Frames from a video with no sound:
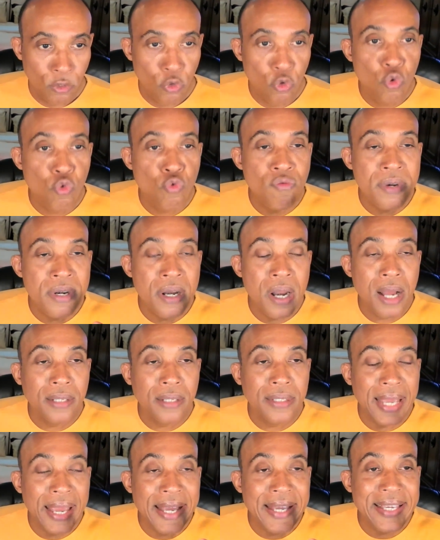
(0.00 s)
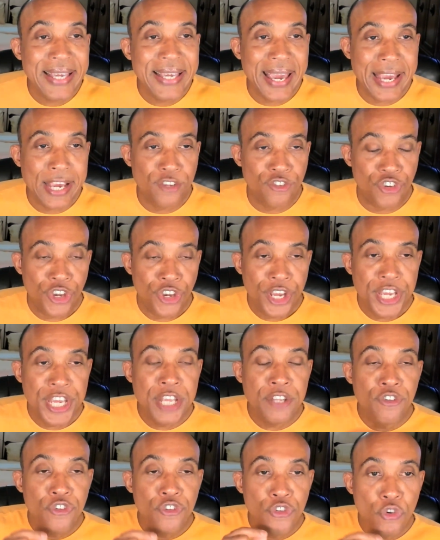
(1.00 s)
Do not engage
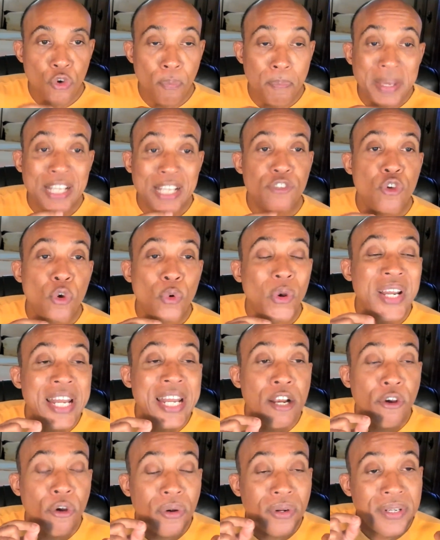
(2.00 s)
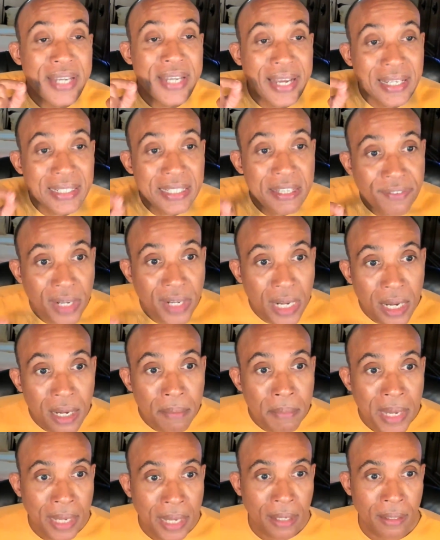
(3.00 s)
in you, because you're going to incur negative
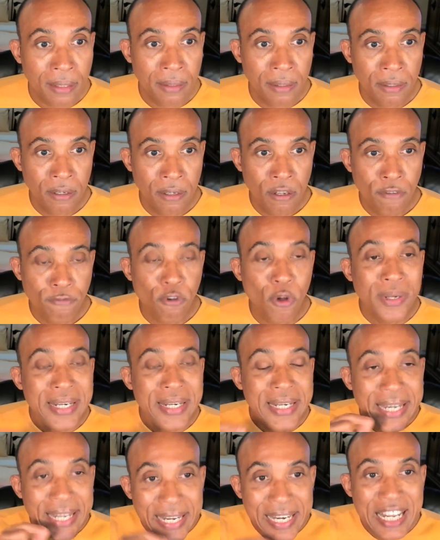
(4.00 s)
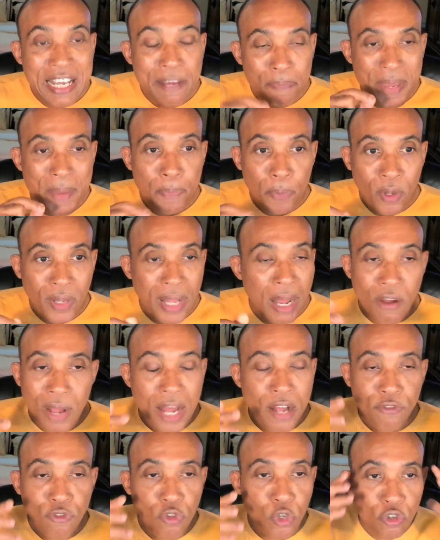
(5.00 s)
karma for leading people.
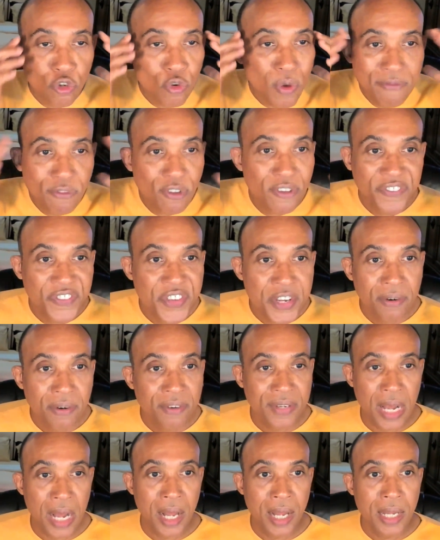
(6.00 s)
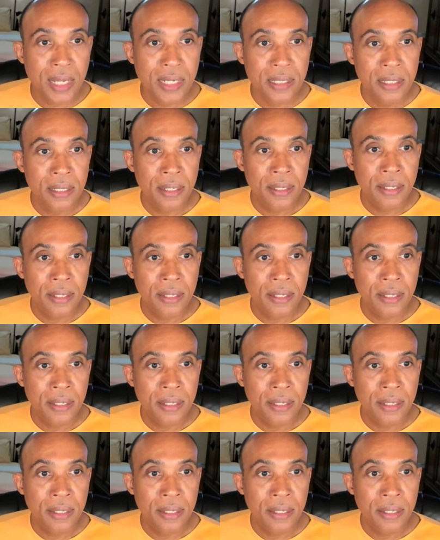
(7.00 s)
Don't you have the fear of God?